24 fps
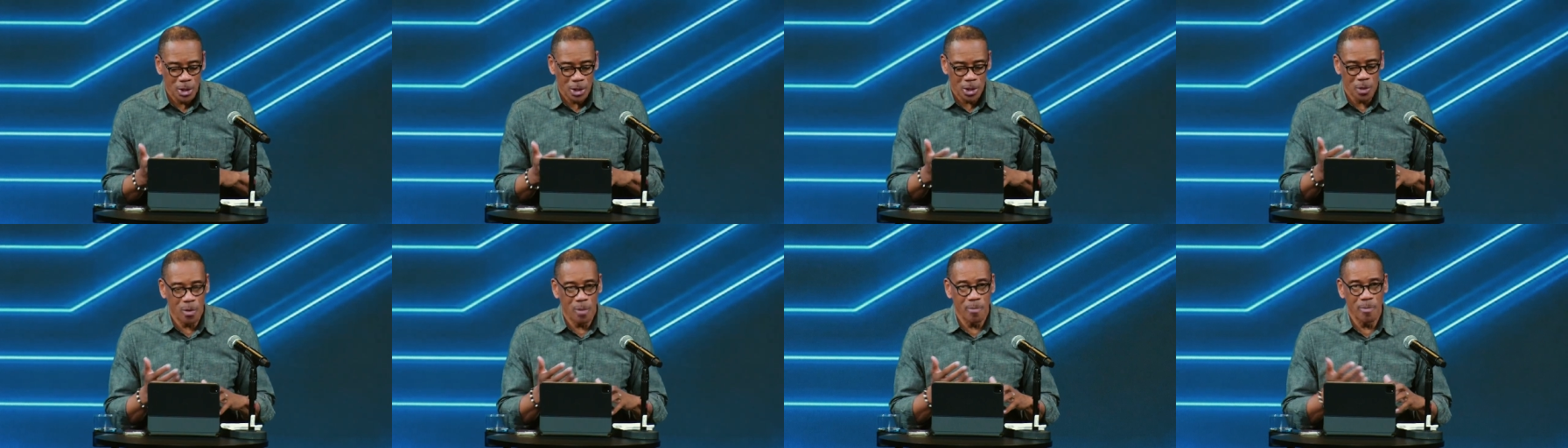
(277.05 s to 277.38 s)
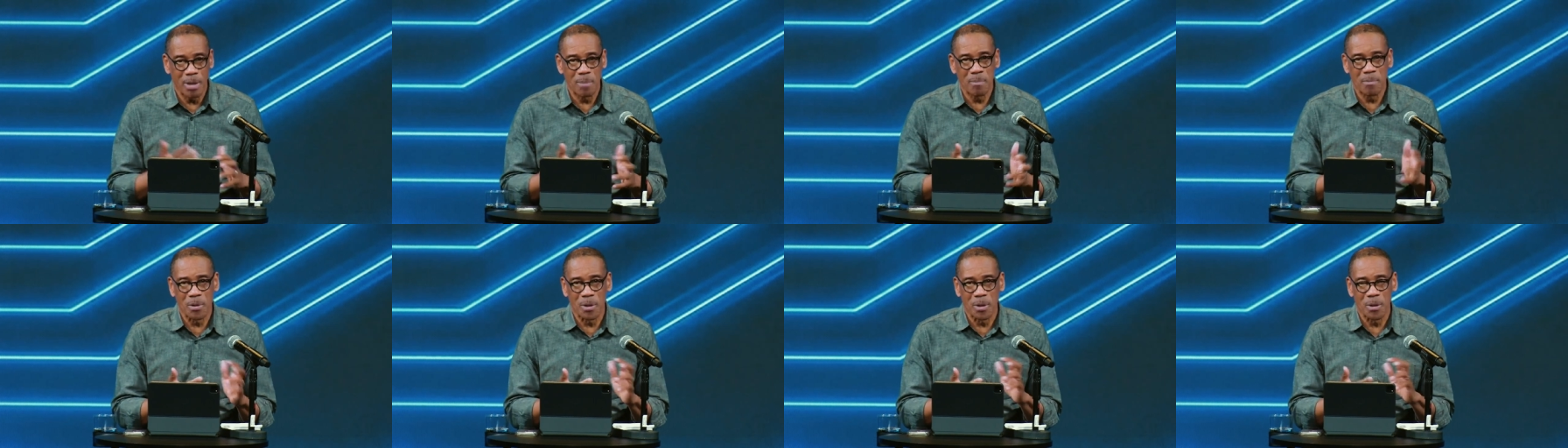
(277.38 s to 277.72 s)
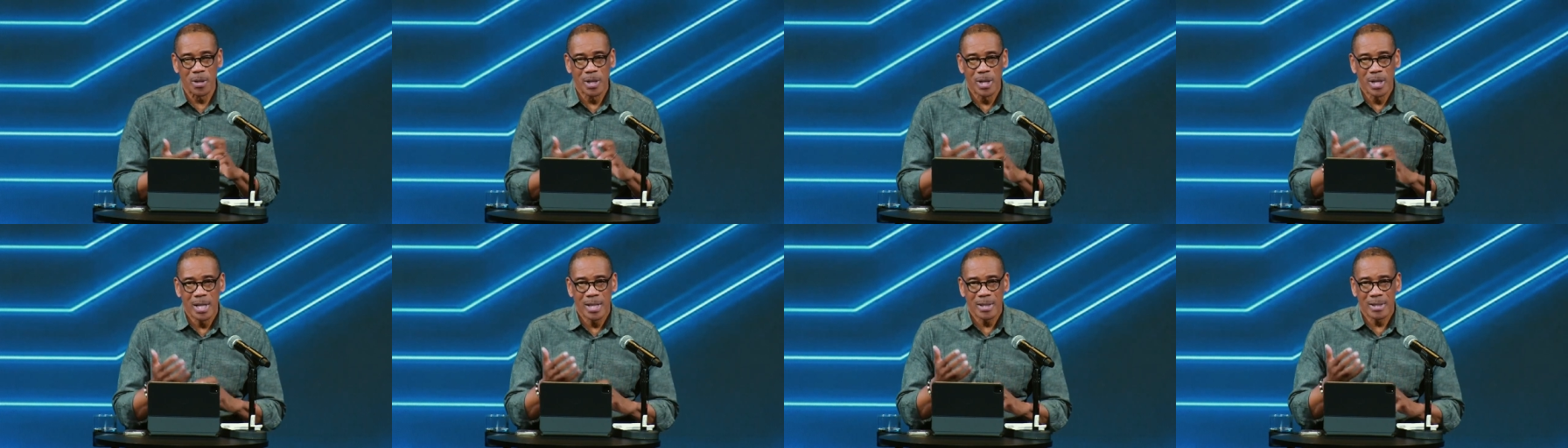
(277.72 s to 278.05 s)
you
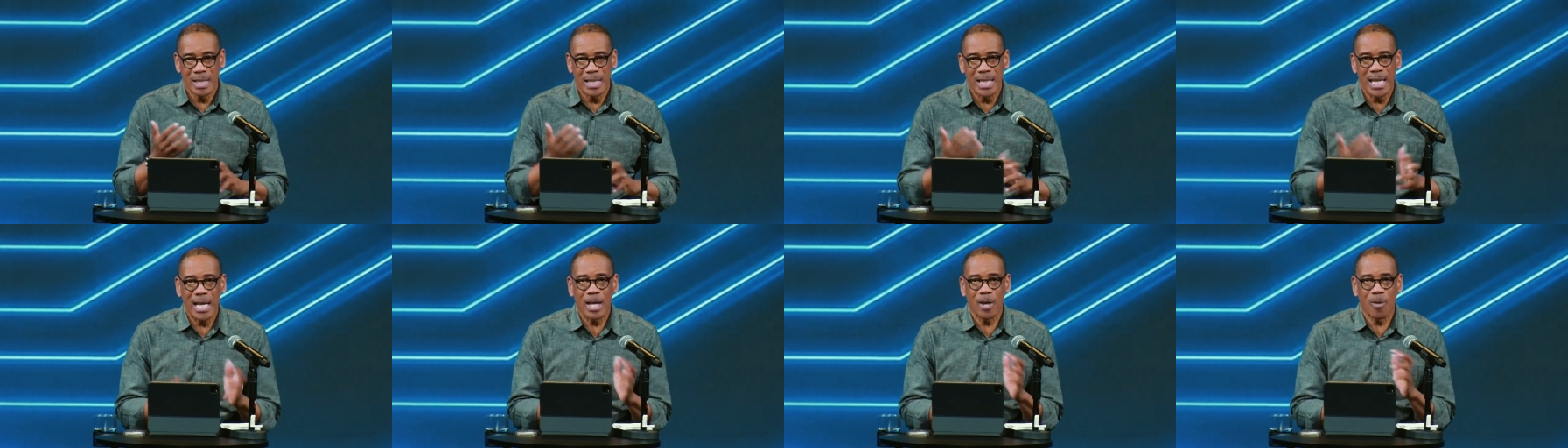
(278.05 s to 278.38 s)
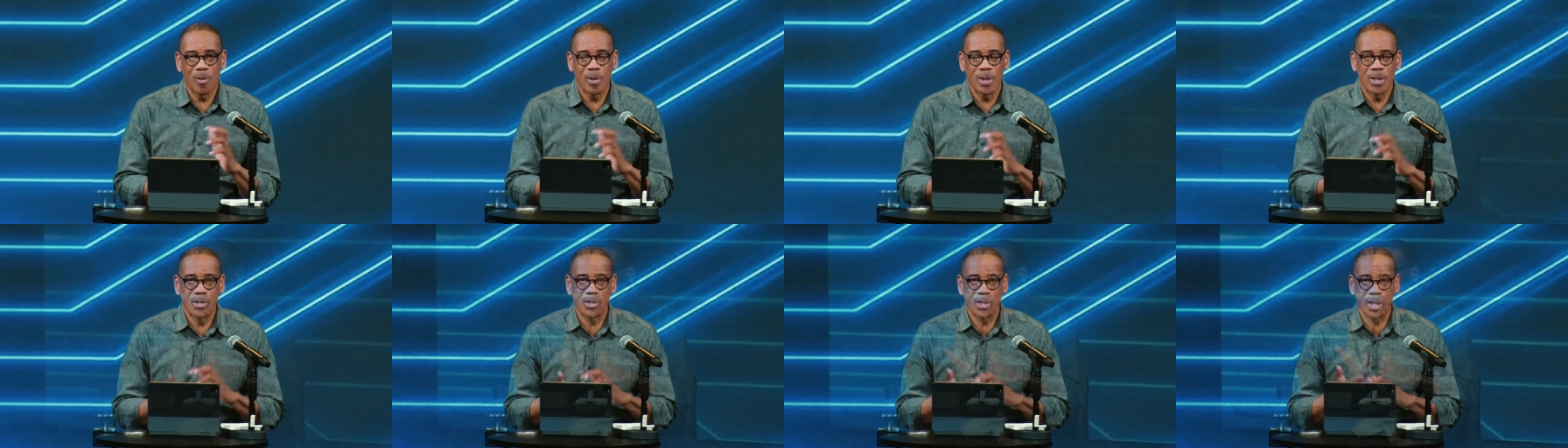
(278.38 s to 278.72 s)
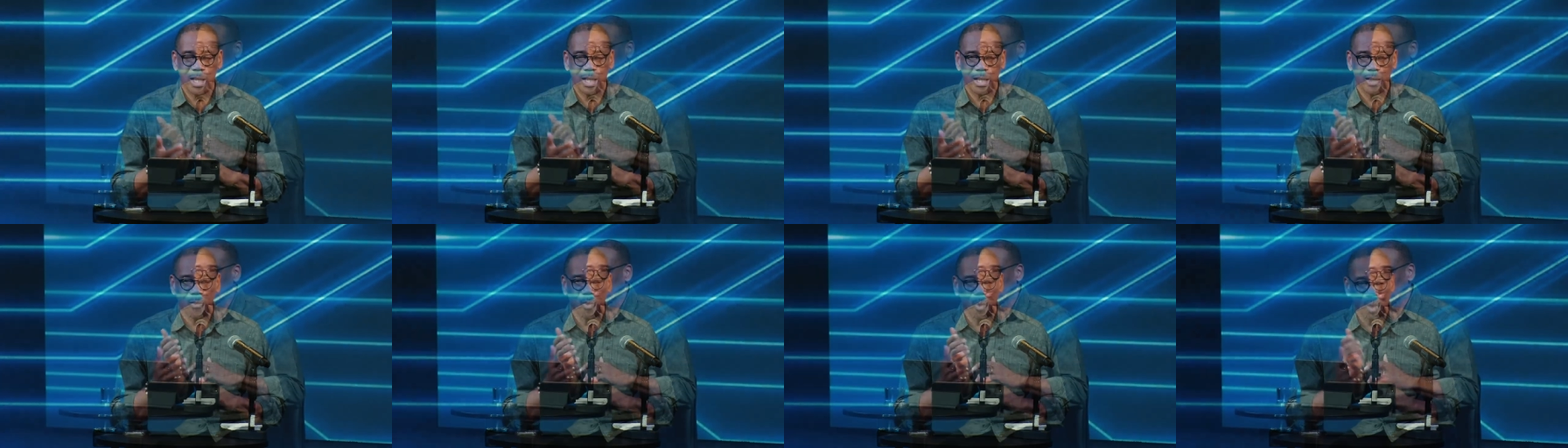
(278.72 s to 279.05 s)
remember the language
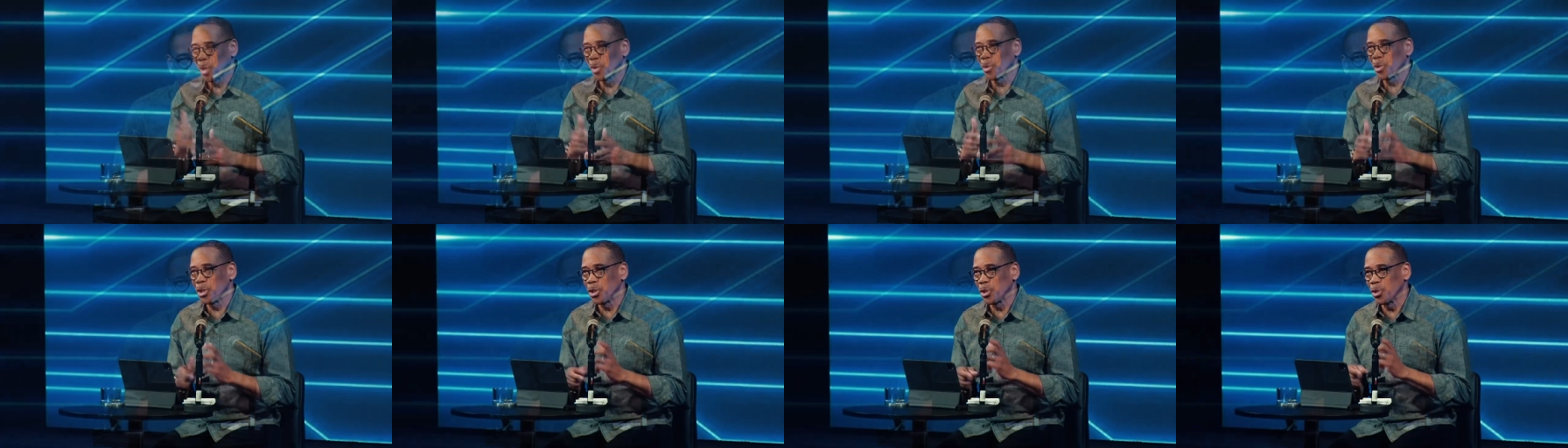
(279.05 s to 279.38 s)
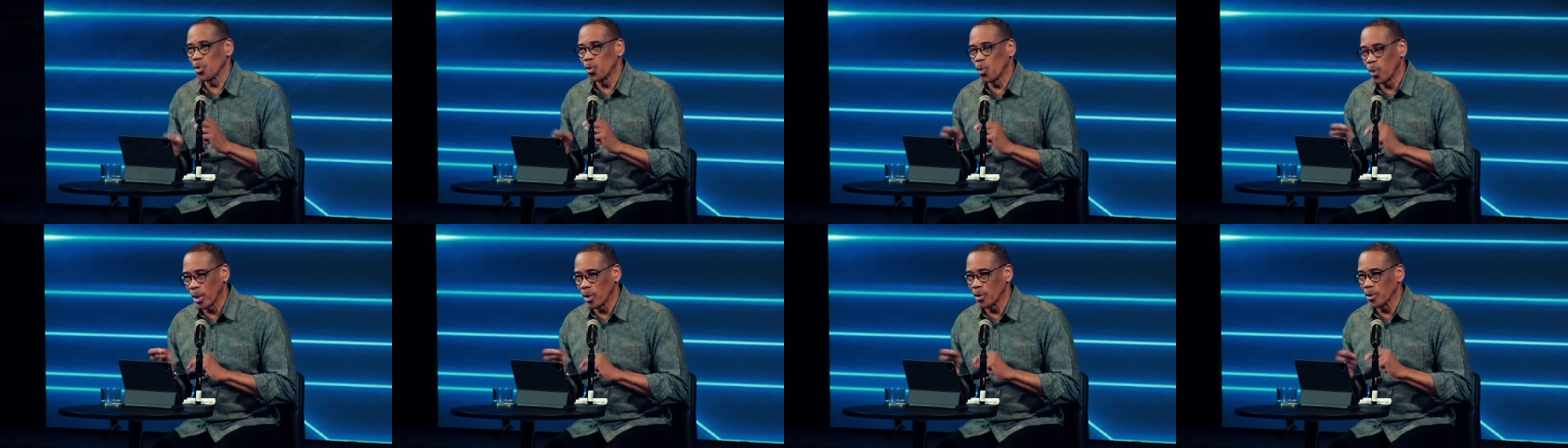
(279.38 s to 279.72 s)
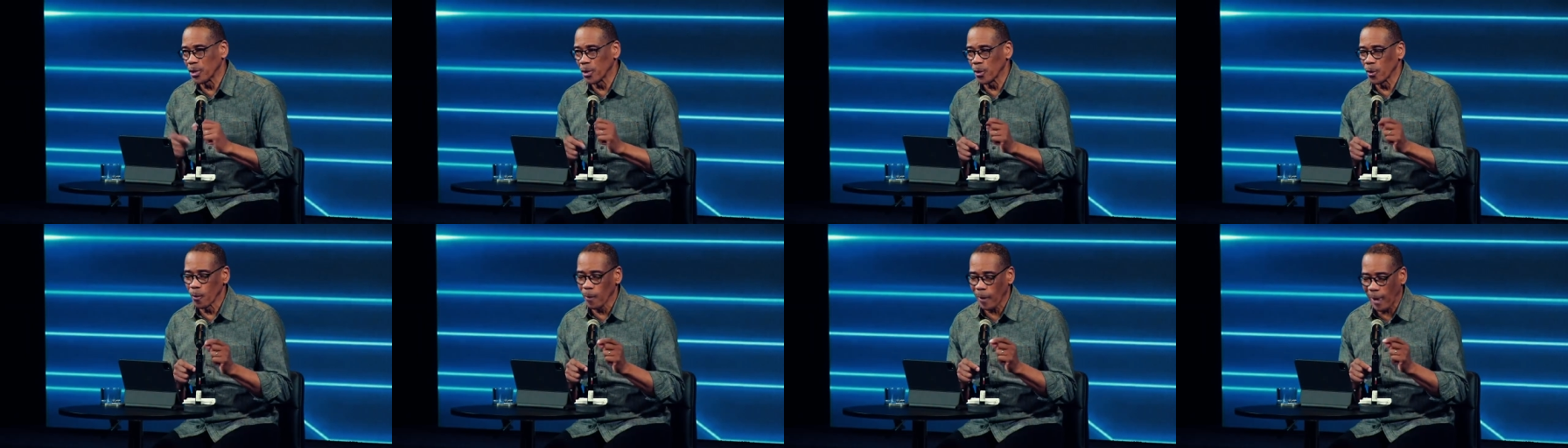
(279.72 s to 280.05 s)
of will you, will
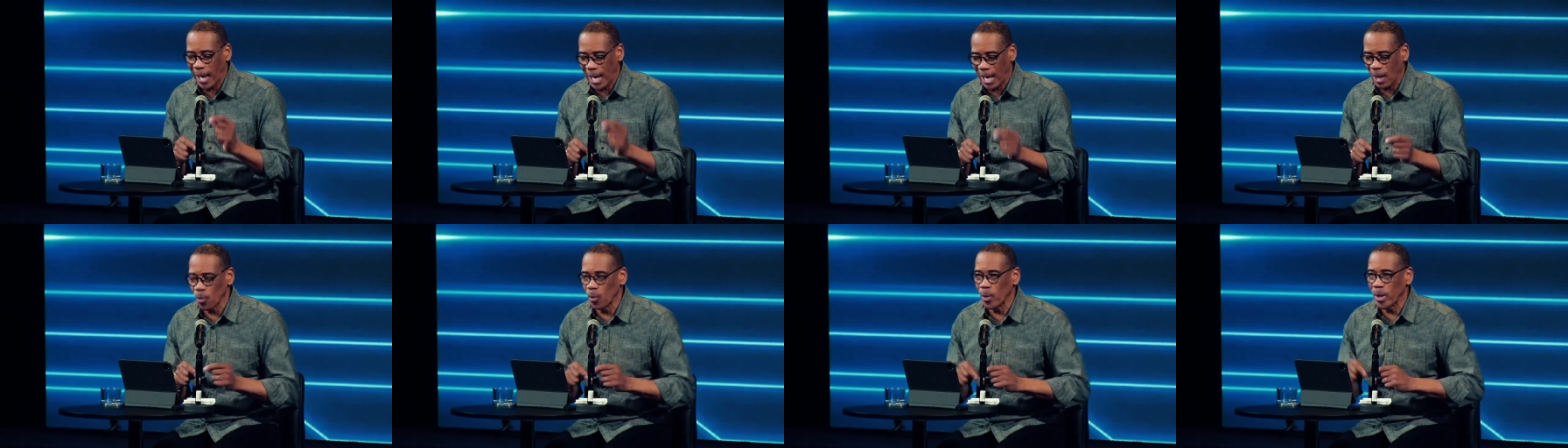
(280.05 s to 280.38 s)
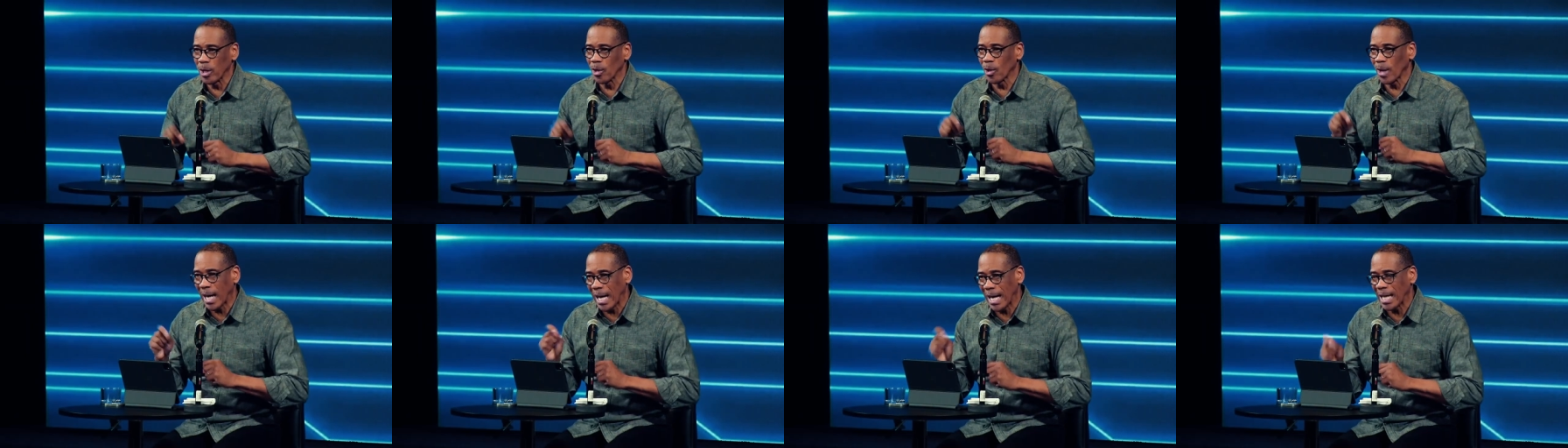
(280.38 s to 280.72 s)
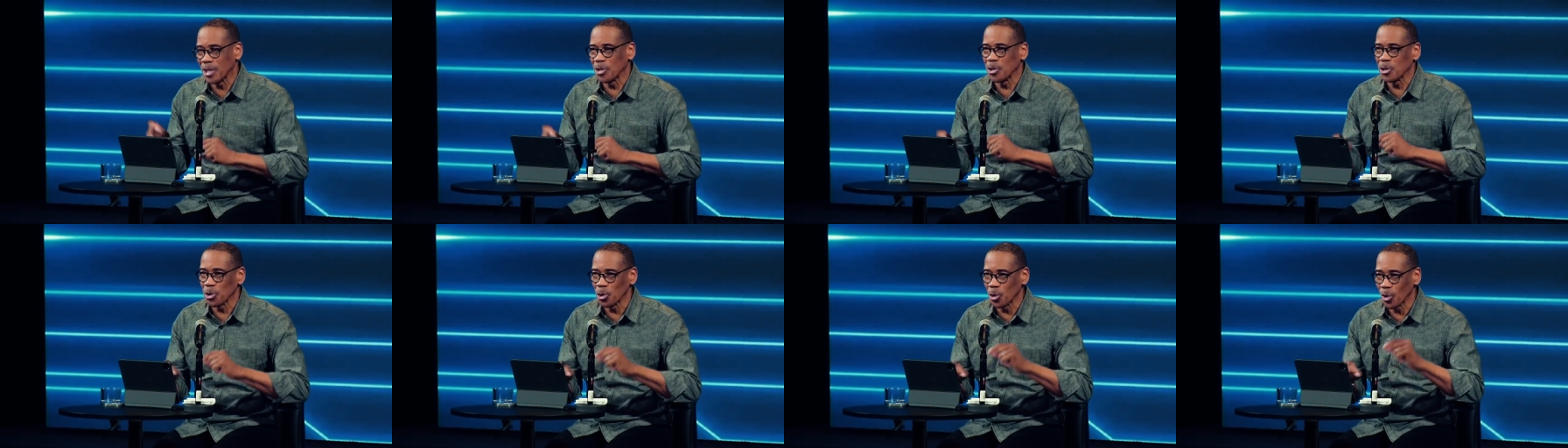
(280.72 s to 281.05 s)
you, I will,
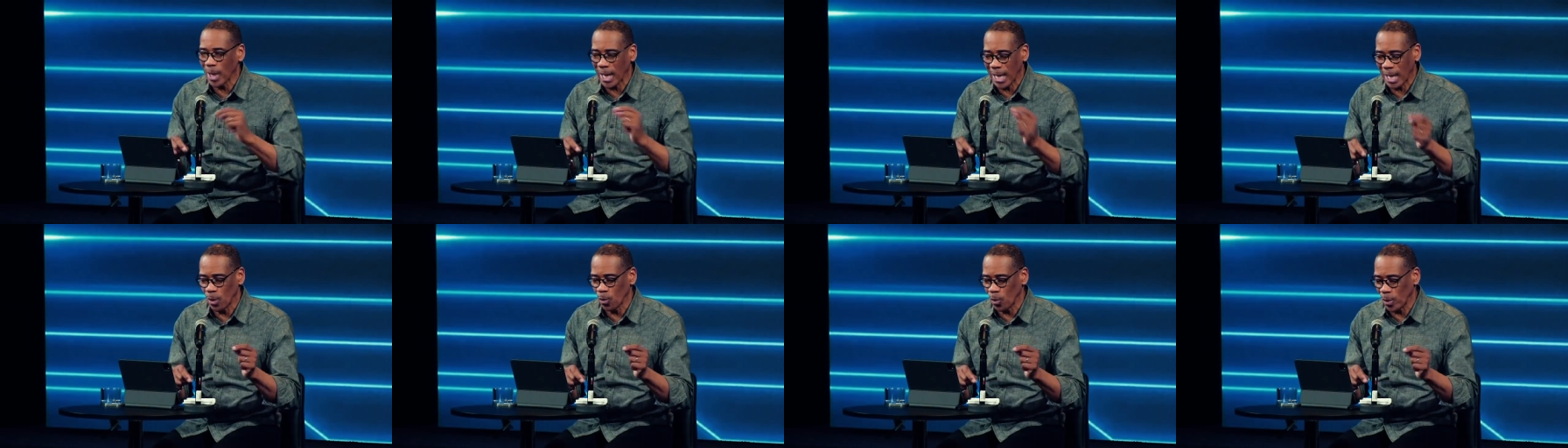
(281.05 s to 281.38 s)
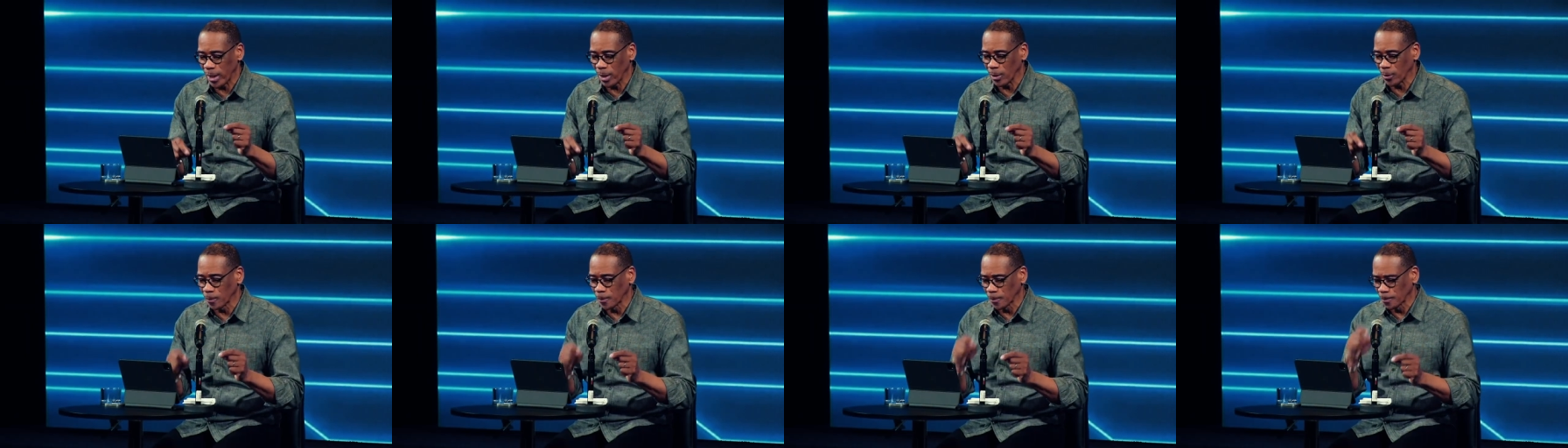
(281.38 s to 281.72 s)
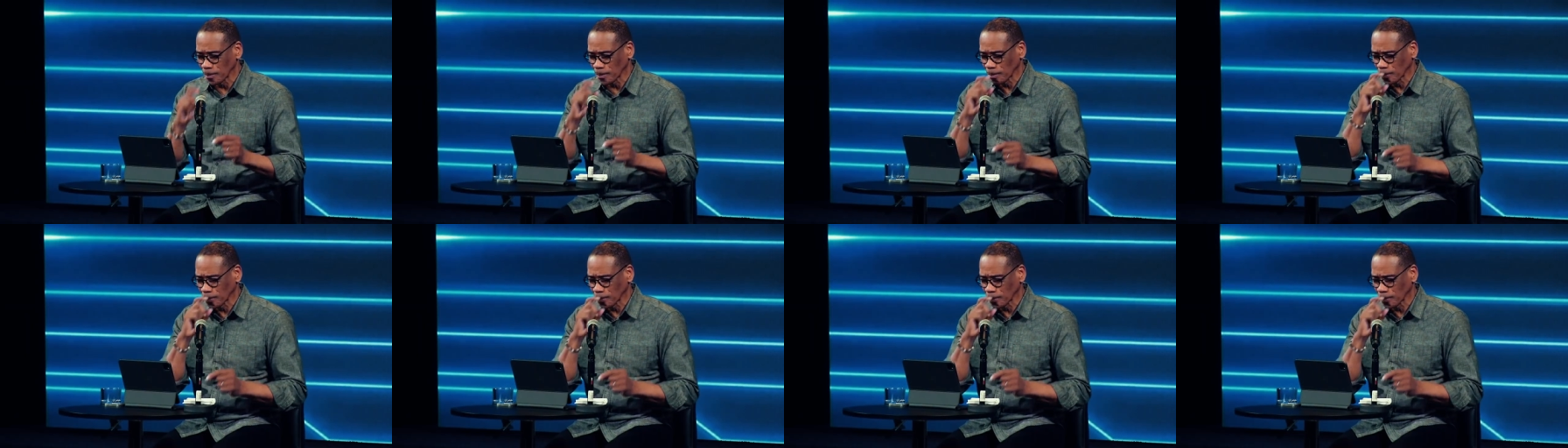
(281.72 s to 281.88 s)
I do, I will.